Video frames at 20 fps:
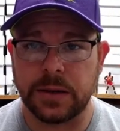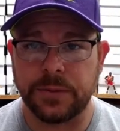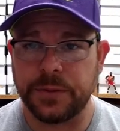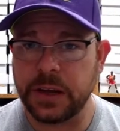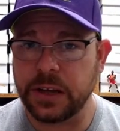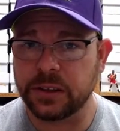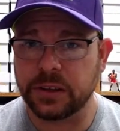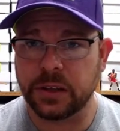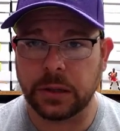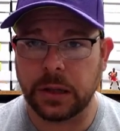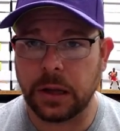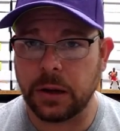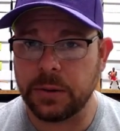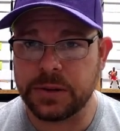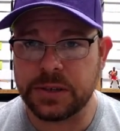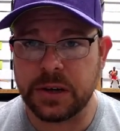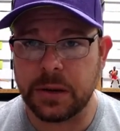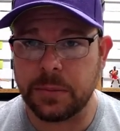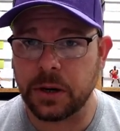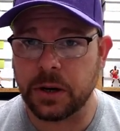and if you get the
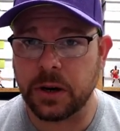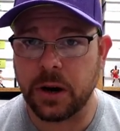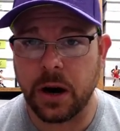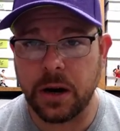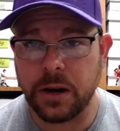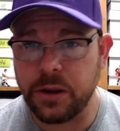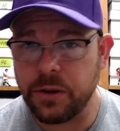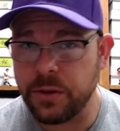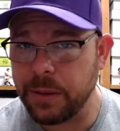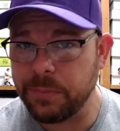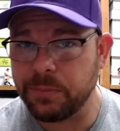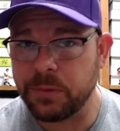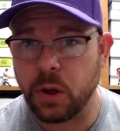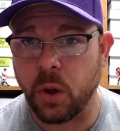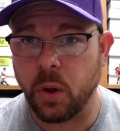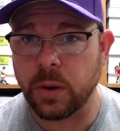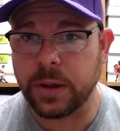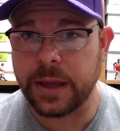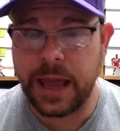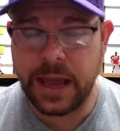lowest numbered card, you keep
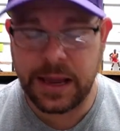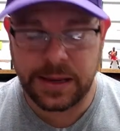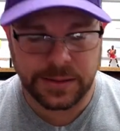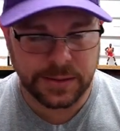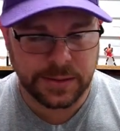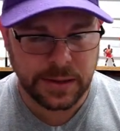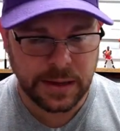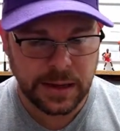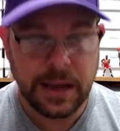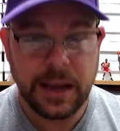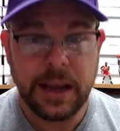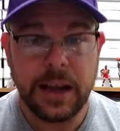the whole case.